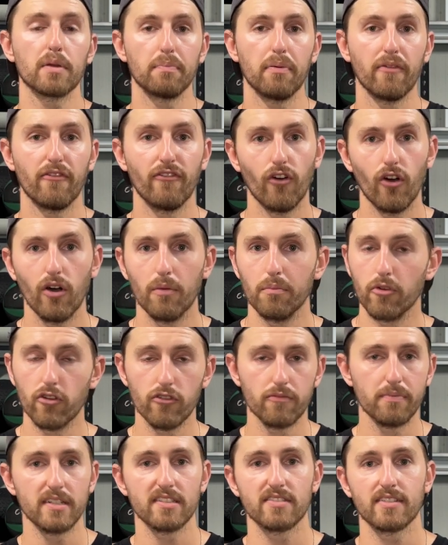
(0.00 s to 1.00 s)
perform
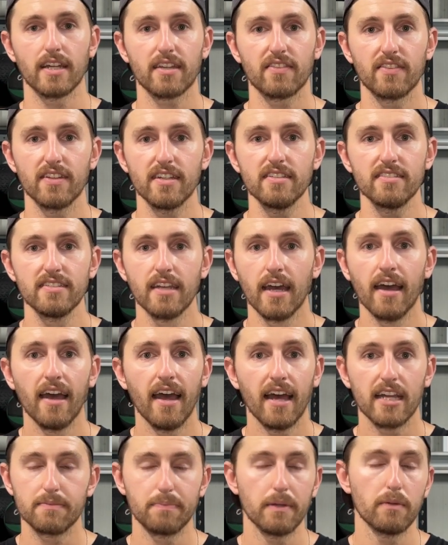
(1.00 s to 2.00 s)
movements like this
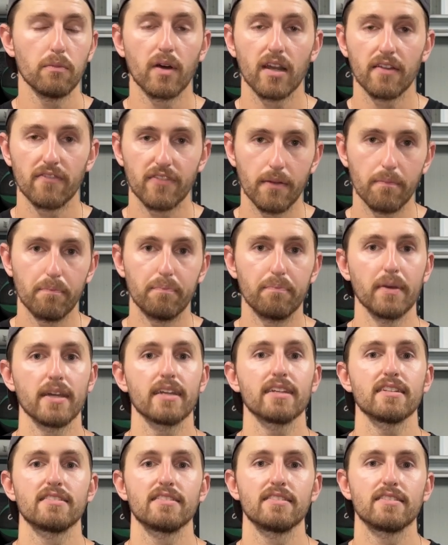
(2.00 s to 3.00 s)
has been one of the
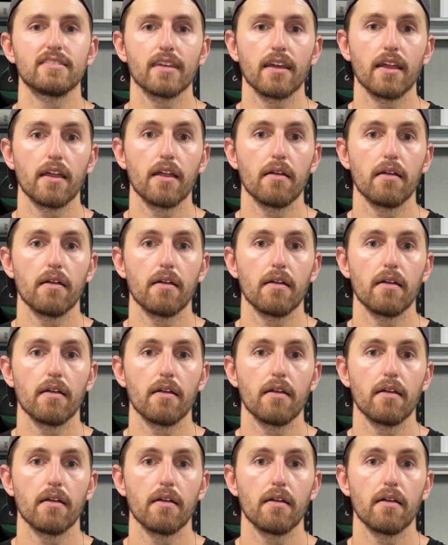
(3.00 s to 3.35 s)
biggest